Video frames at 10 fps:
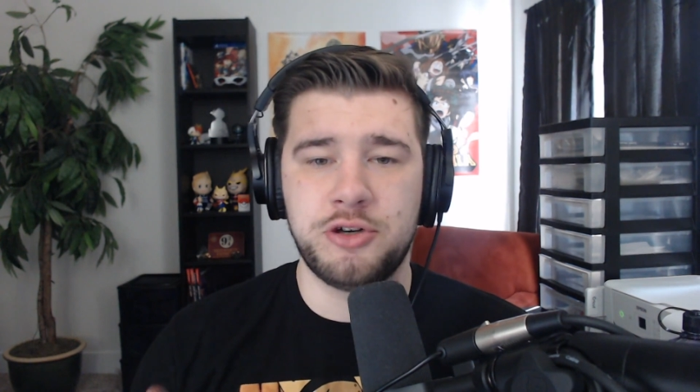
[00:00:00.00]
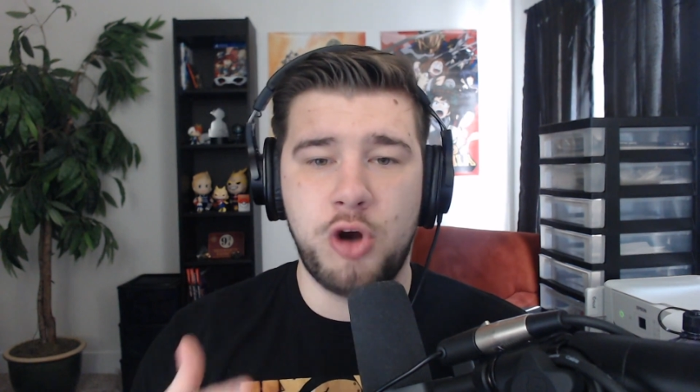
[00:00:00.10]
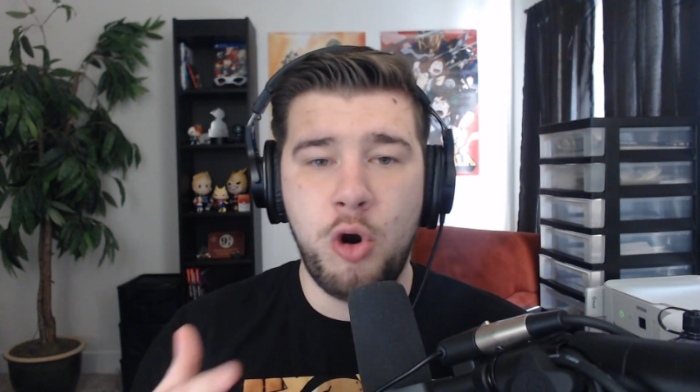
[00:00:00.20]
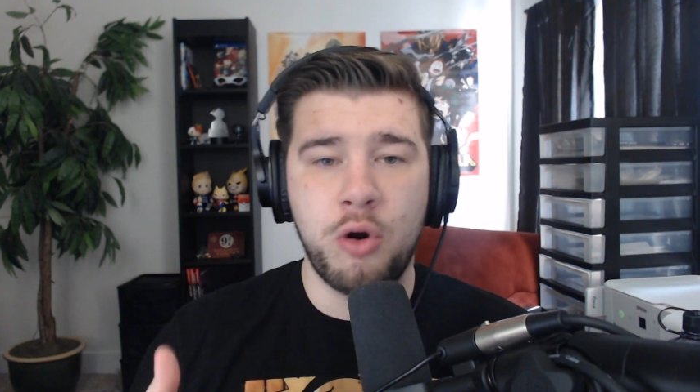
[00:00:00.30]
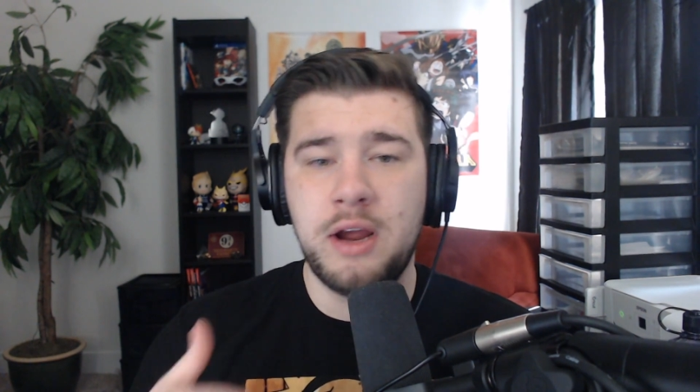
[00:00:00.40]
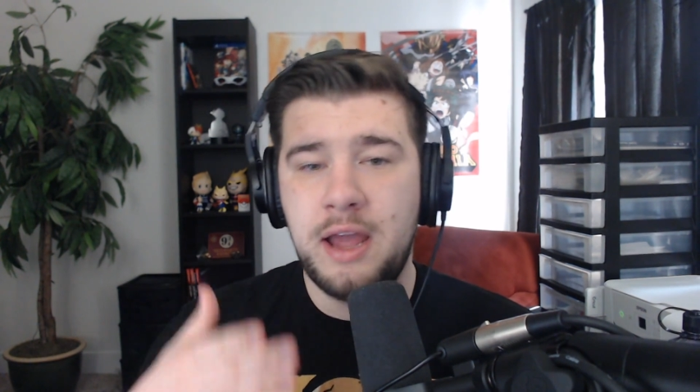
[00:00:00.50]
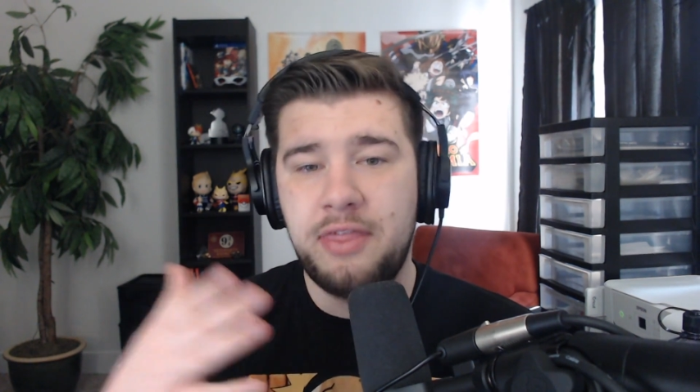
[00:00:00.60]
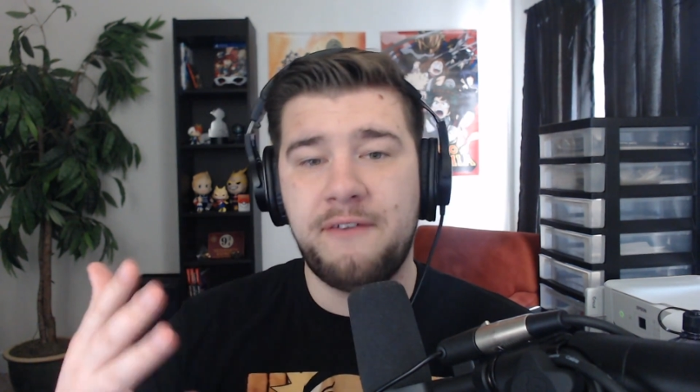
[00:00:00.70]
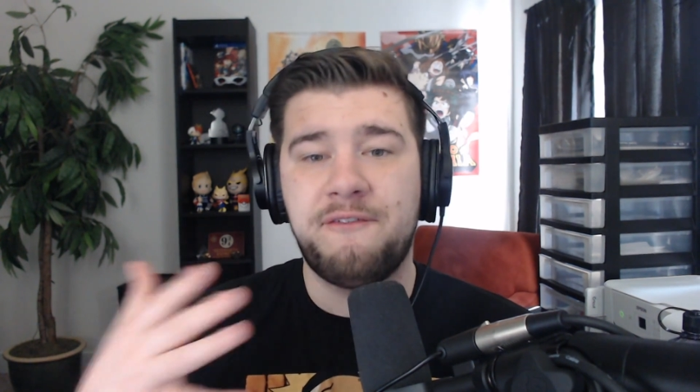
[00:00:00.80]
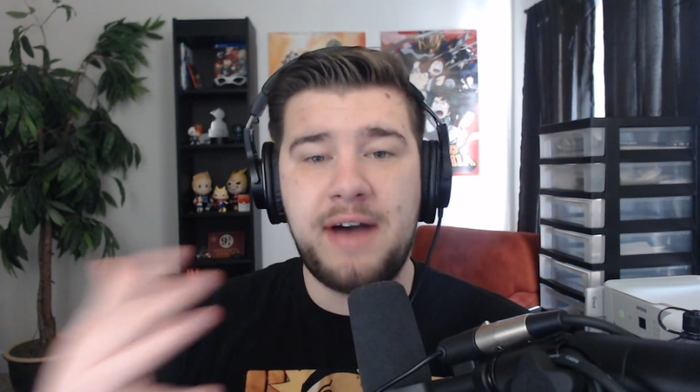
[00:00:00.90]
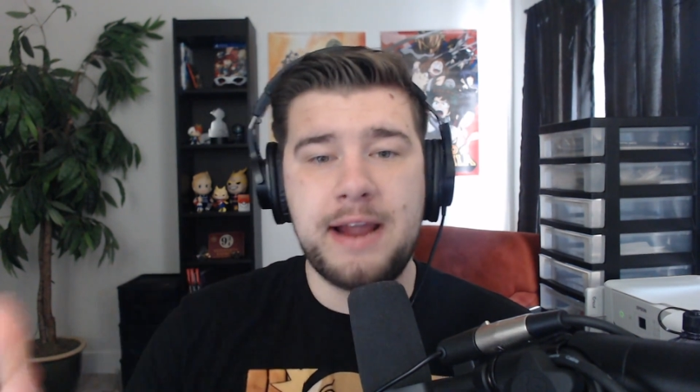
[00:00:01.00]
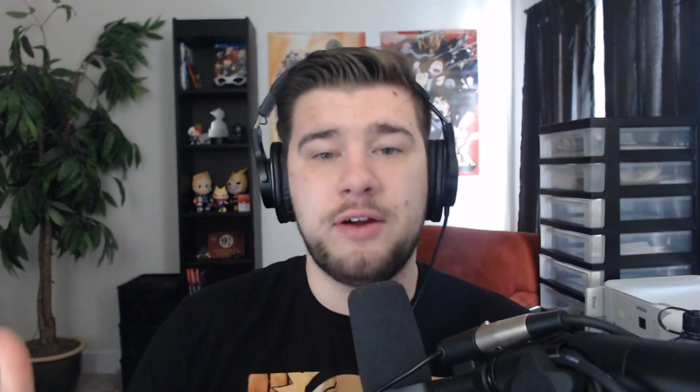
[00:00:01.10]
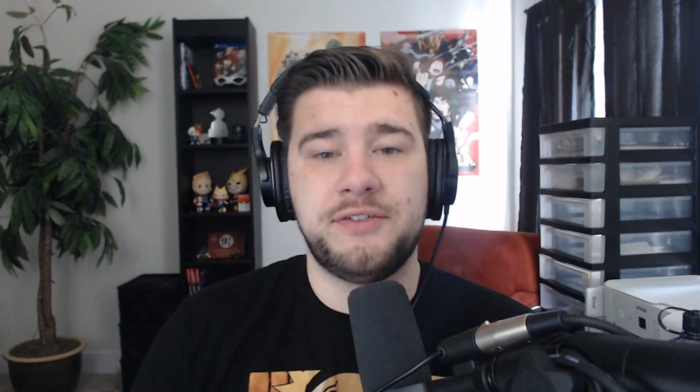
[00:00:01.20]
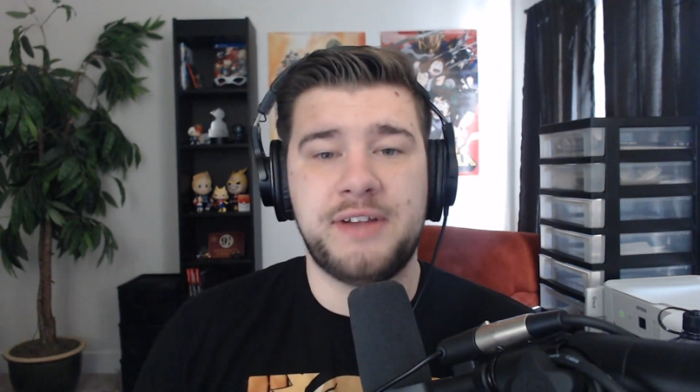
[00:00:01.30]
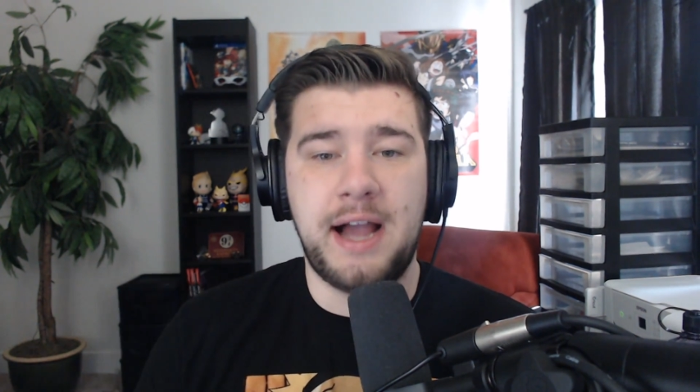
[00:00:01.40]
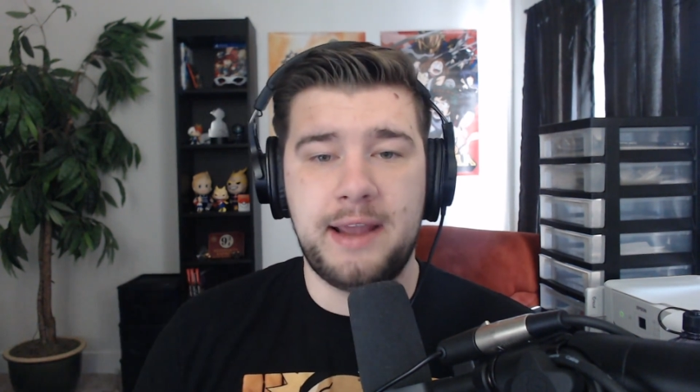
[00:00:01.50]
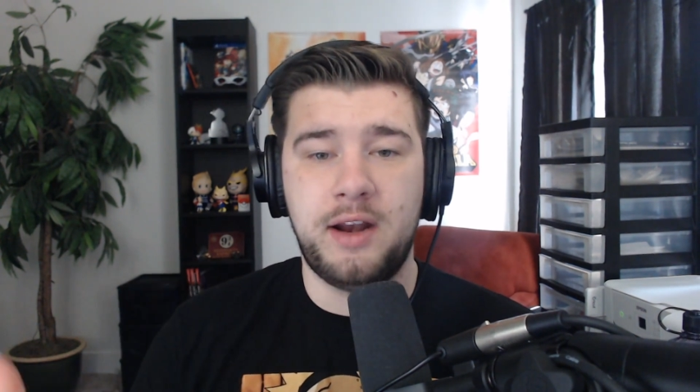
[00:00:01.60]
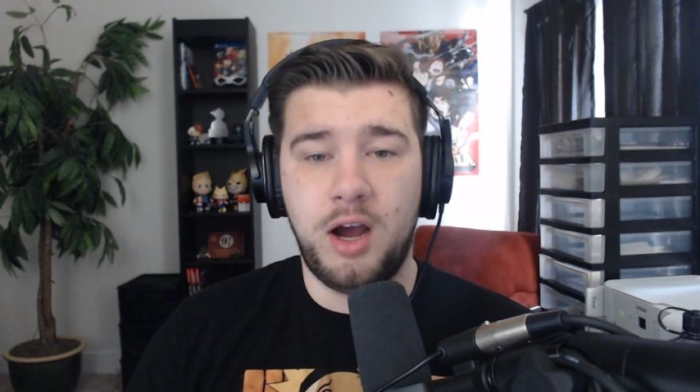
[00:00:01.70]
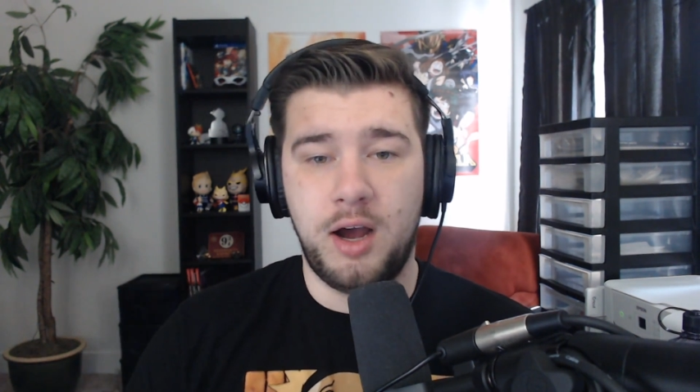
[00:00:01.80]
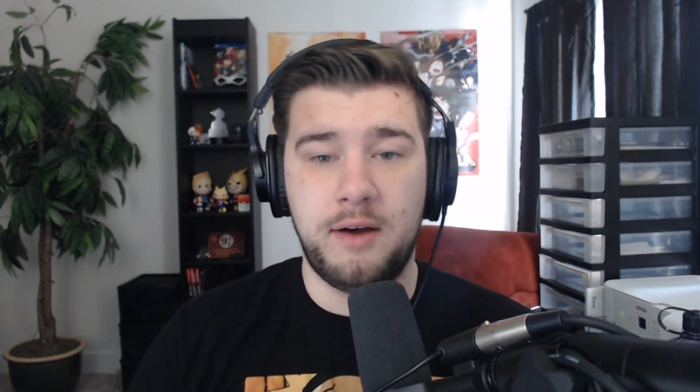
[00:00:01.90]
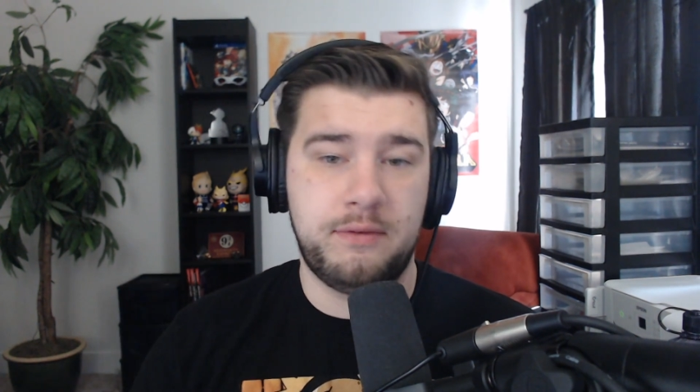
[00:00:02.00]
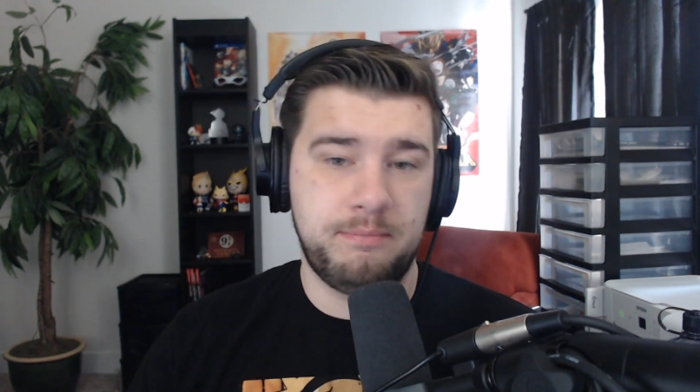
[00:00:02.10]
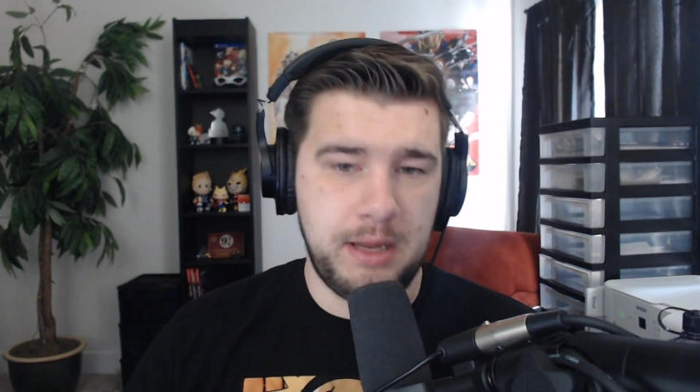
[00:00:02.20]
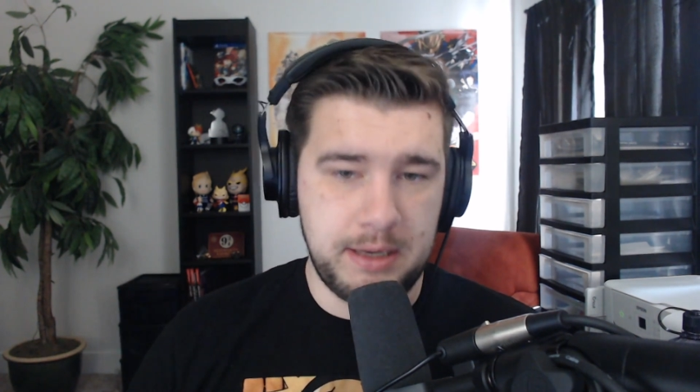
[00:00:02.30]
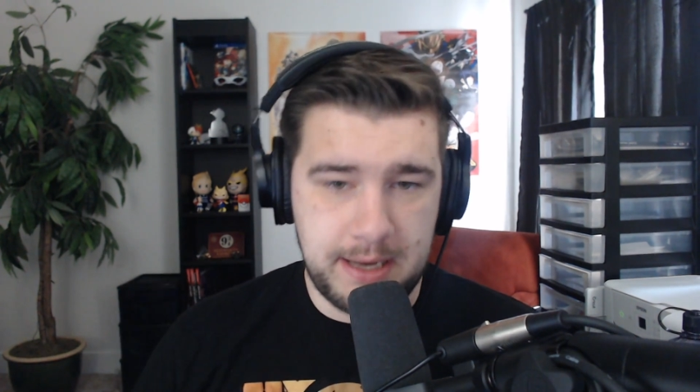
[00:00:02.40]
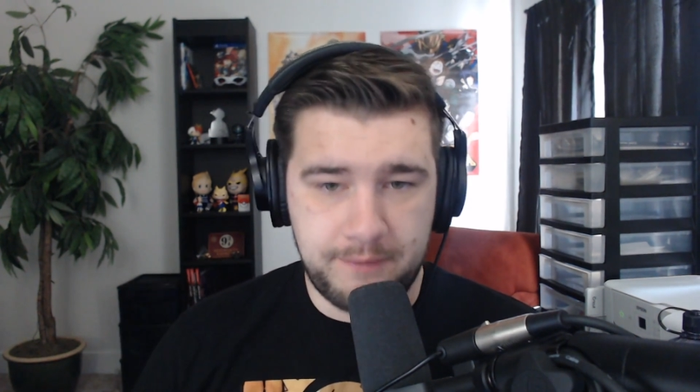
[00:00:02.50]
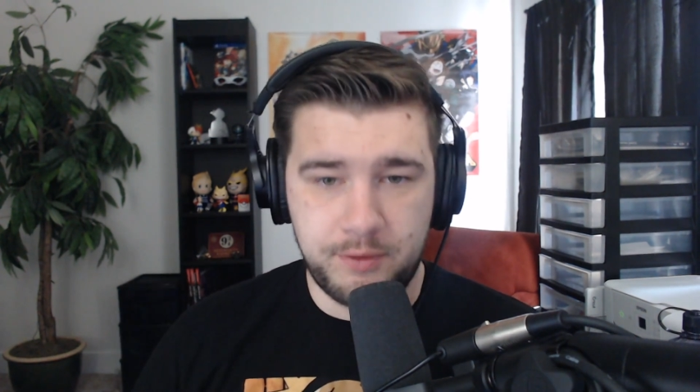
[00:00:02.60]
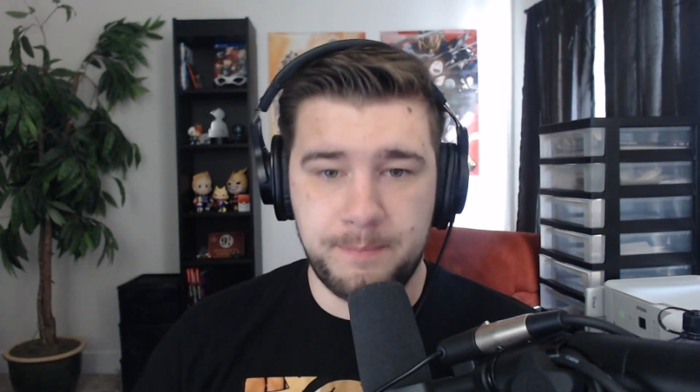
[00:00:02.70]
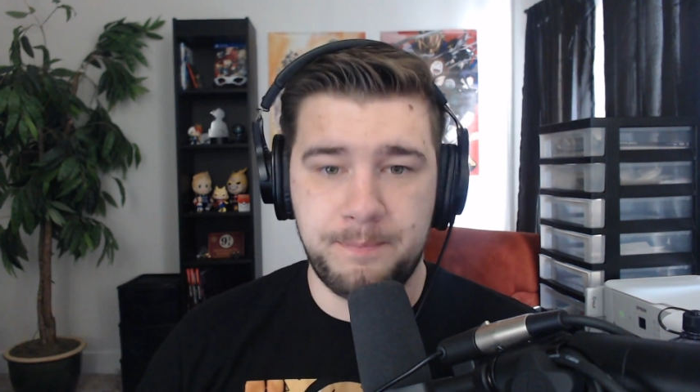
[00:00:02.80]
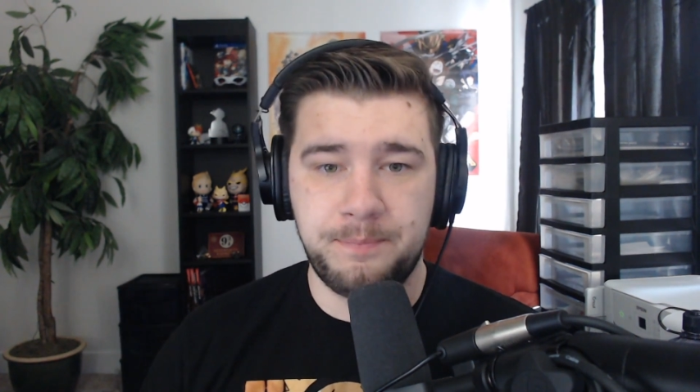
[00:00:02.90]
or the fire side of Endeavor.